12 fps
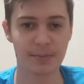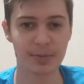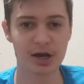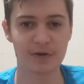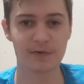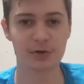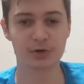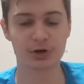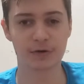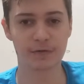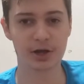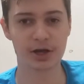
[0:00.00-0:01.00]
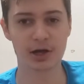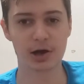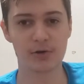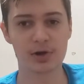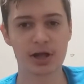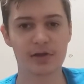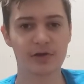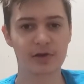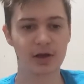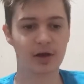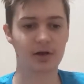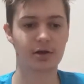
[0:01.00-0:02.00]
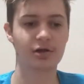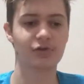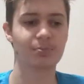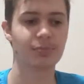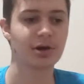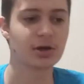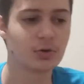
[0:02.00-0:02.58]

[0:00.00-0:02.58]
in a future video. It's pretty